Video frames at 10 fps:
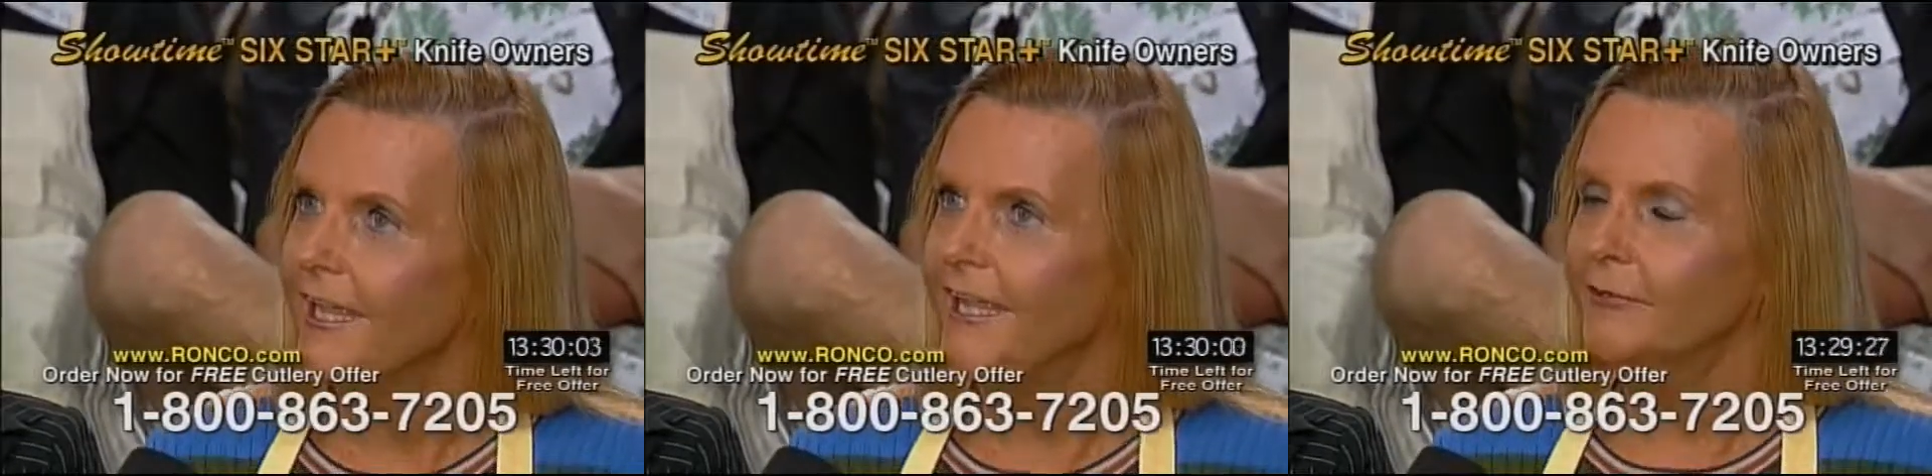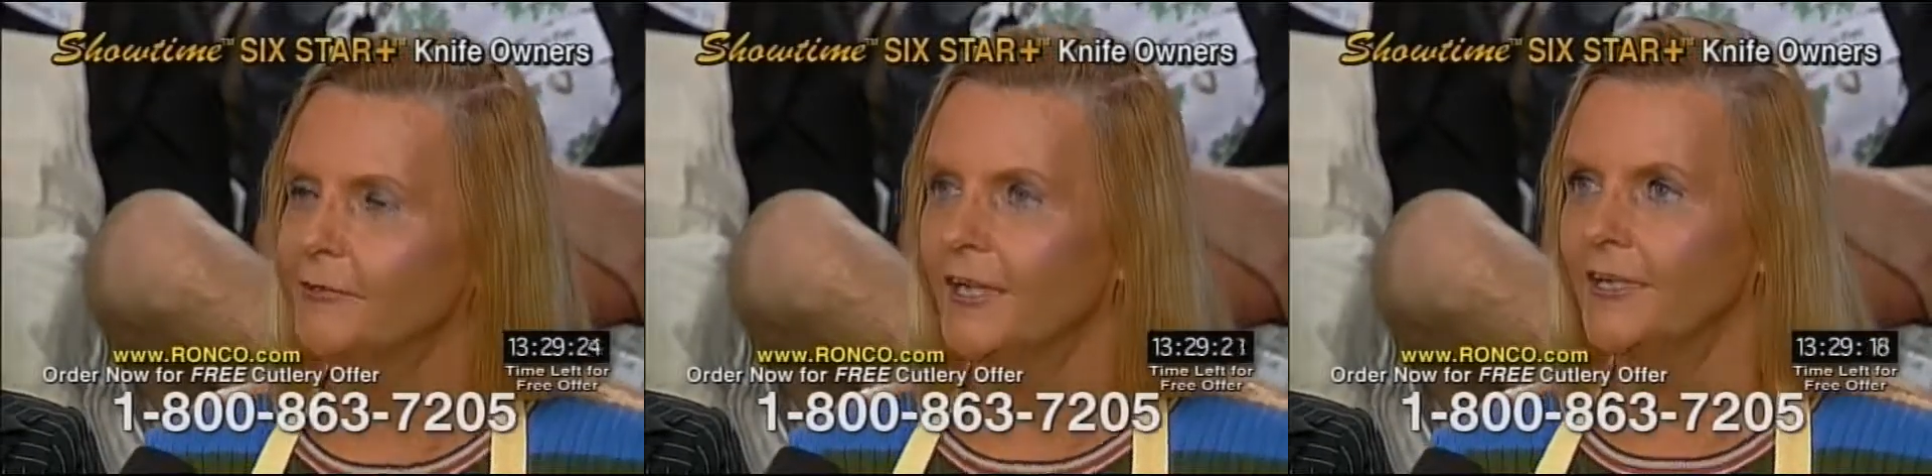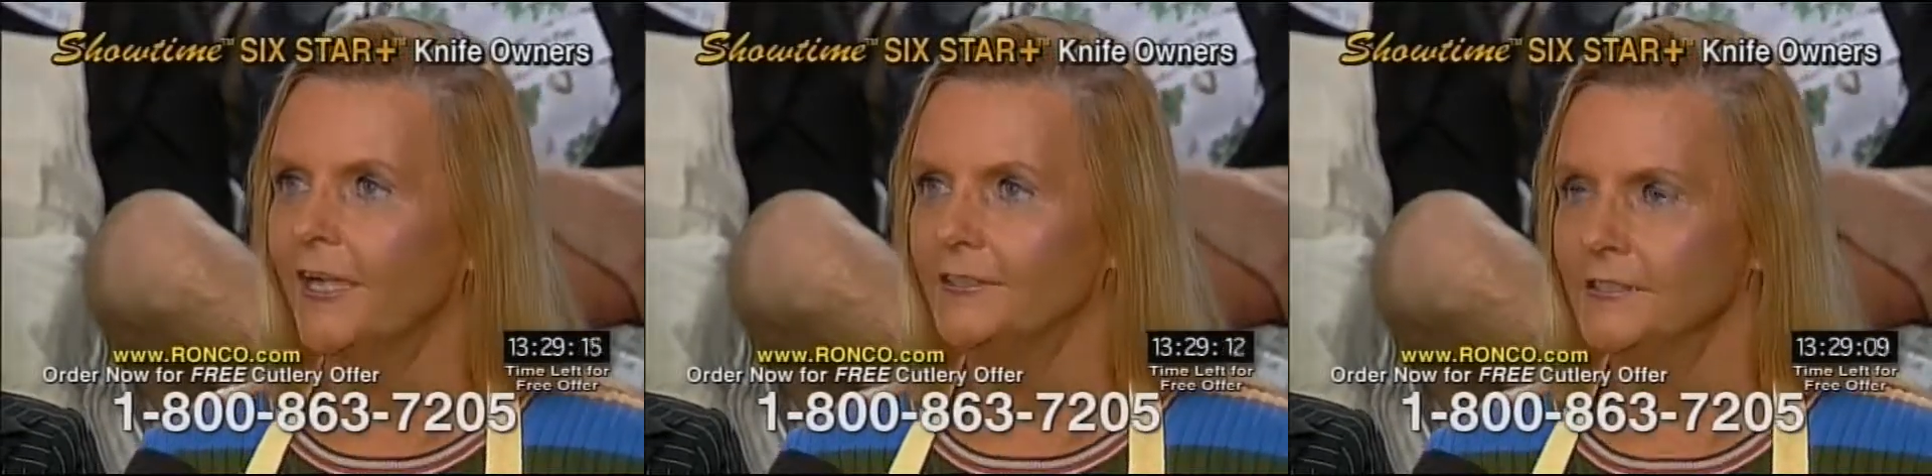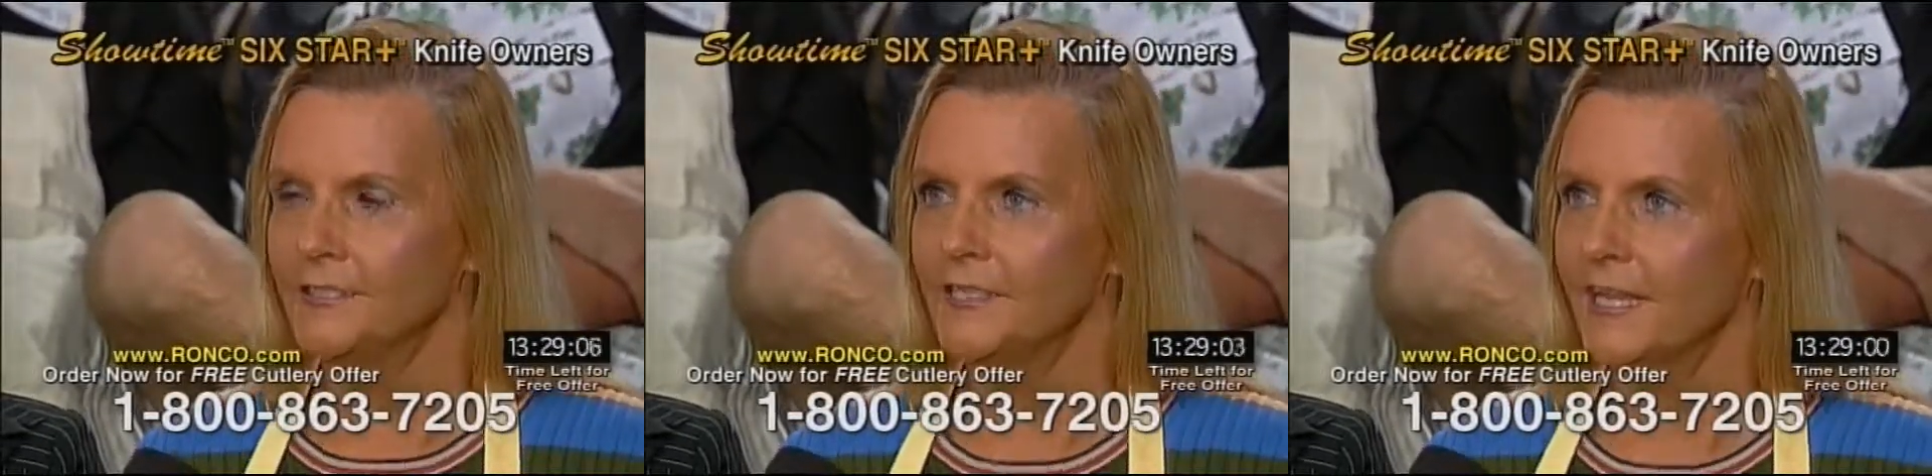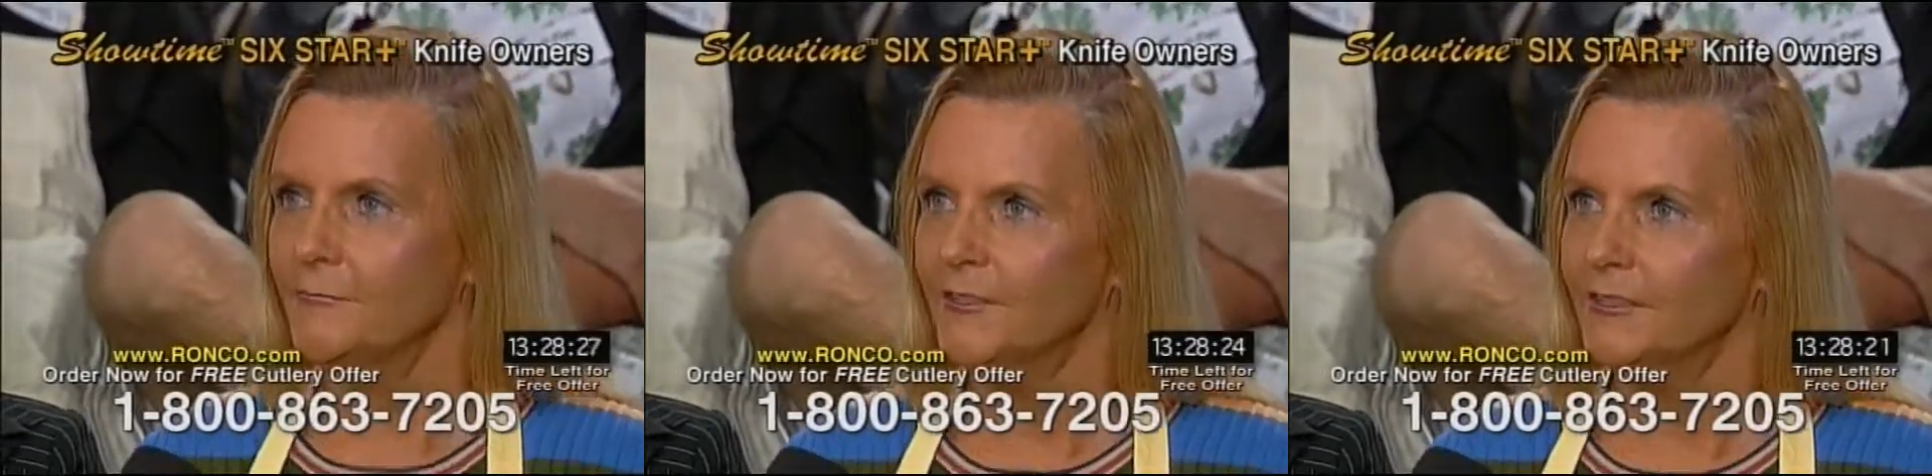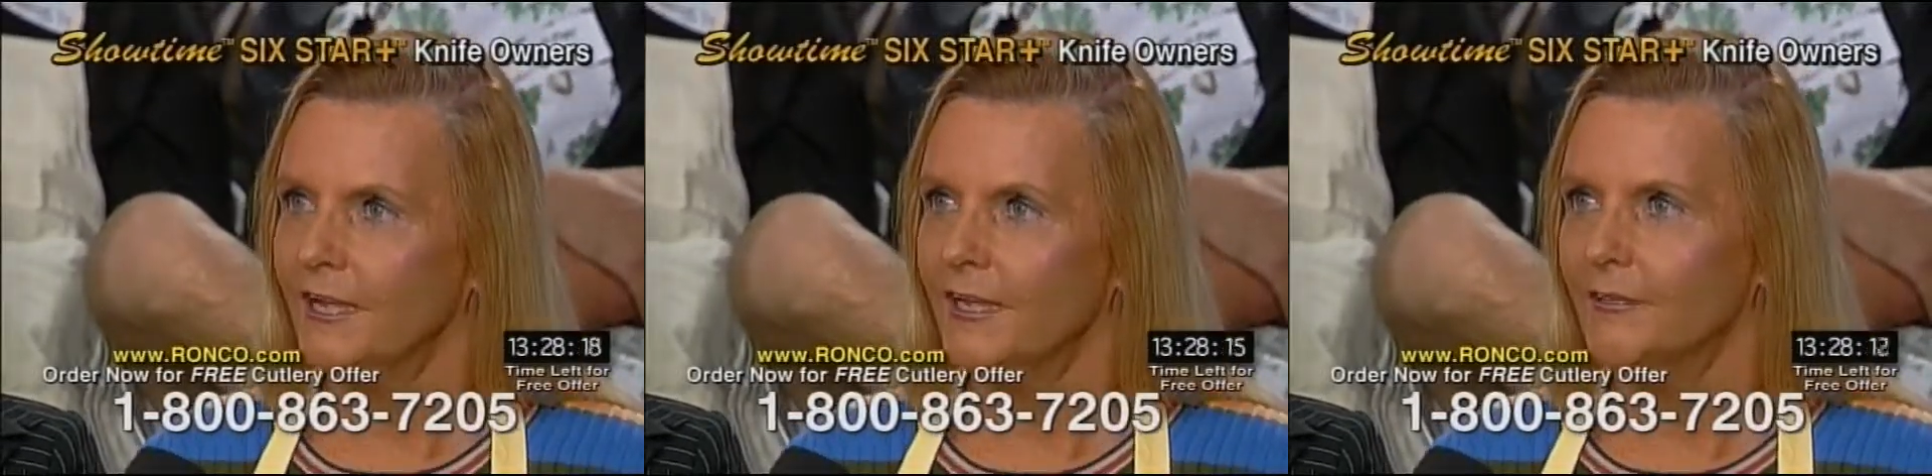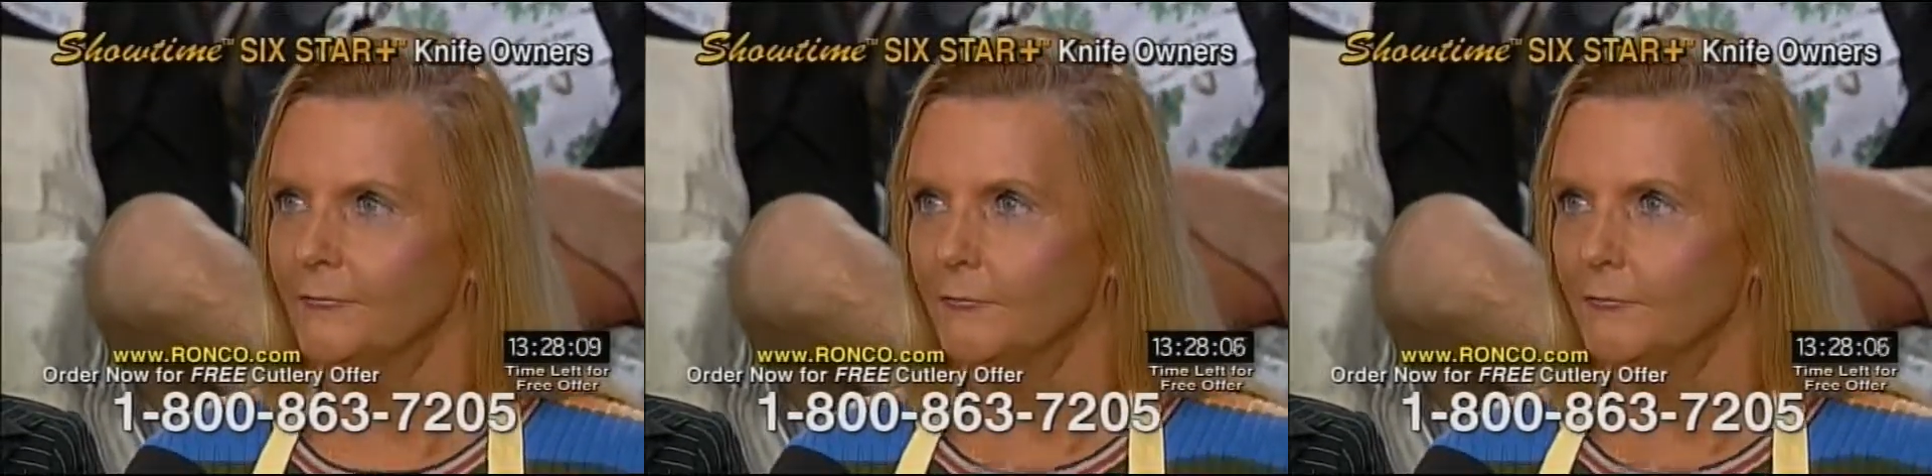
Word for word: And when I got to the salmon, I,